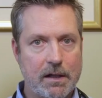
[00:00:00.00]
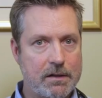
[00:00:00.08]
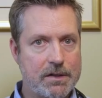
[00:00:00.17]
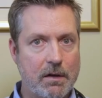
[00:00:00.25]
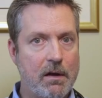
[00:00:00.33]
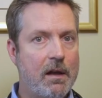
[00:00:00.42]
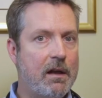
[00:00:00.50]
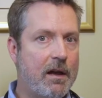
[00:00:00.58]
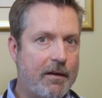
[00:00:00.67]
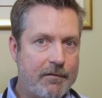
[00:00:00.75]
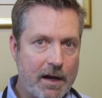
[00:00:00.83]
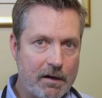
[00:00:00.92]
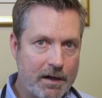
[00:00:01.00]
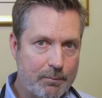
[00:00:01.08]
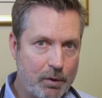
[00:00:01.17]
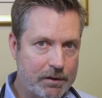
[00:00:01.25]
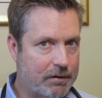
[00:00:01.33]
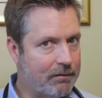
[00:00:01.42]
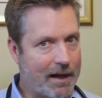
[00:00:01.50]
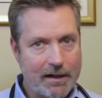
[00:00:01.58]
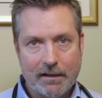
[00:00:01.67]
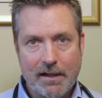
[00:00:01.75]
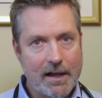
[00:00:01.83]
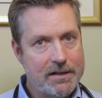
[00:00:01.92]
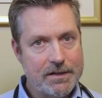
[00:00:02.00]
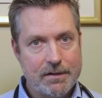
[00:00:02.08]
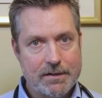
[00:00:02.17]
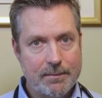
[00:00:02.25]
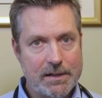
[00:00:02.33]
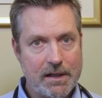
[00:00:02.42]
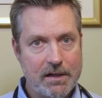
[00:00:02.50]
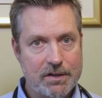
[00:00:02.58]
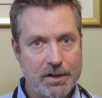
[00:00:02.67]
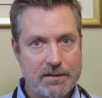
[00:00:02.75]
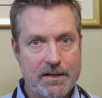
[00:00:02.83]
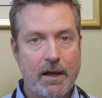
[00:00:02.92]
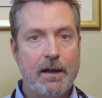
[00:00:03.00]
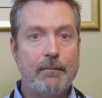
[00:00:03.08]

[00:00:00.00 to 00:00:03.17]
And so, very important to recognize those limitations.